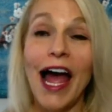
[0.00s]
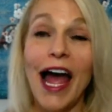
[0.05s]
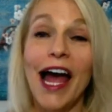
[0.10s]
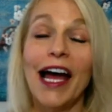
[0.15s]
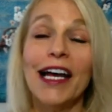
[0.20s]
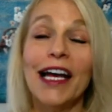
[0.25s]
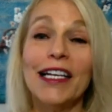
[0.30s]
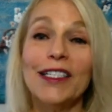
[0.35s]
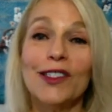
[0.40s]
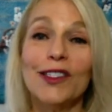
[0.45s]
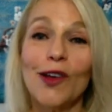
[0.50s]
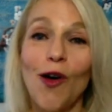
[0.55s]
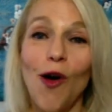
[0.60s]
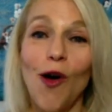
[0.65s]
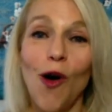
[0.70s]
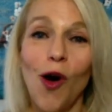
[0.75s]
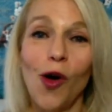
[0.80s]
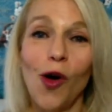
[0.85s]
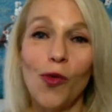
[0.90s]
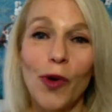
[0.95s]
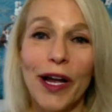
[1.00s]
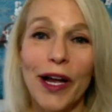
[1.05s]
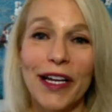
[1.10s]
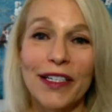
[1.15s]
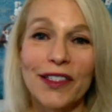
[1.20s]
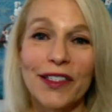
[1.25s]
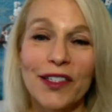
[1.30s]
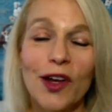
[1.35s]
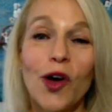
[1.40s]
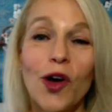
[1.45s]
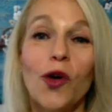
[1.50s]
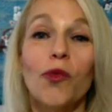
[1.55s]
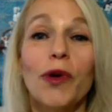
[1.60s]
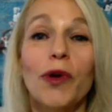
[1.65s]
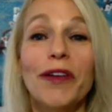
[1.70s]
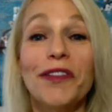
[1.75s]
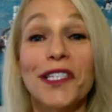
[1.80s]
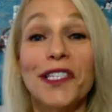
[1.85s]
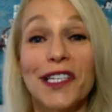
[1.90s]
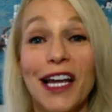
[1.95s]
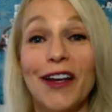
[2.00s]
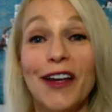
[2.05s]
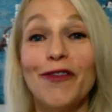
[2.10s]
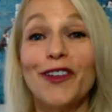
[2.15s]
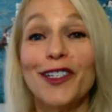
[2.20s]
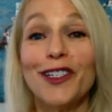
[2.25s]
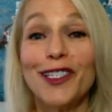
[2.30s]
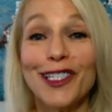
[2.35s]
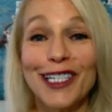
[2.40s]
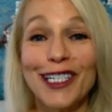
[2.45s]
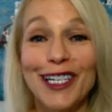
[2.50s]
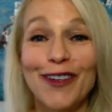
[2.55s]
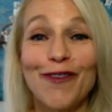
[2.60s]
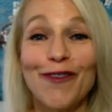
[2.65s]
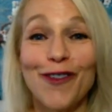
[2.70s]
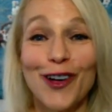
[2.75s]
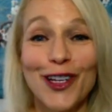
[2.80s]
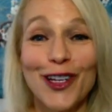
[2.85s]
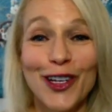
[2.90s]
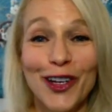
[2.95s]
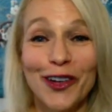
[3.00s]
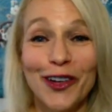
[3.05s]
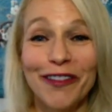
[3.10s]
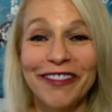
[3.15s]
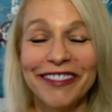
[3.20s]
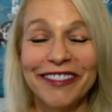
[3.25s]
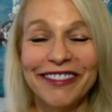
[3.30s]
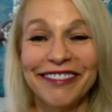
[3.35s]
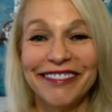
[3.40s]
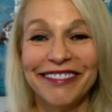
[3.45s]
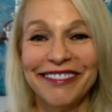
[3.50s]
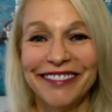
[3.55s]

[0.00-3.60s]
as always, we've saved a seat for you.